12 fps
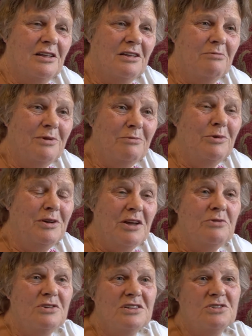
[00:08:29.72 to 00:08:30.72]
we
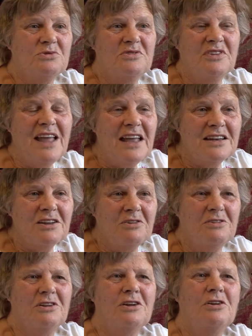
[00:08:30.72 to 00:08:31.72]
don't sort of get
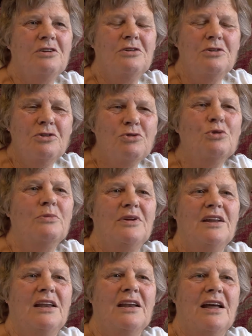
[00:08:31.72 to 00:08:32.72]

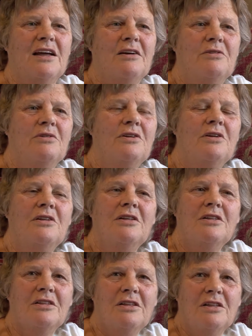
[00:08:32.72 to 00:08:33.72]
normally now.
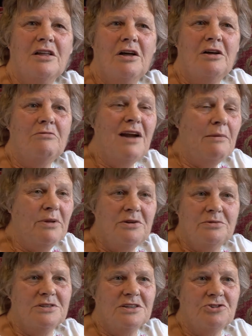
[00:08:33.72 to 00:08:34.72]
A
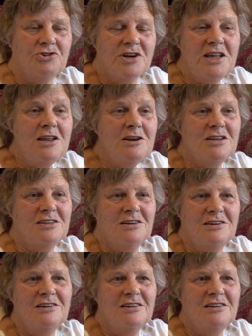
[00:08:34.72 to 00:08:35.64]
rabbit was a treat, and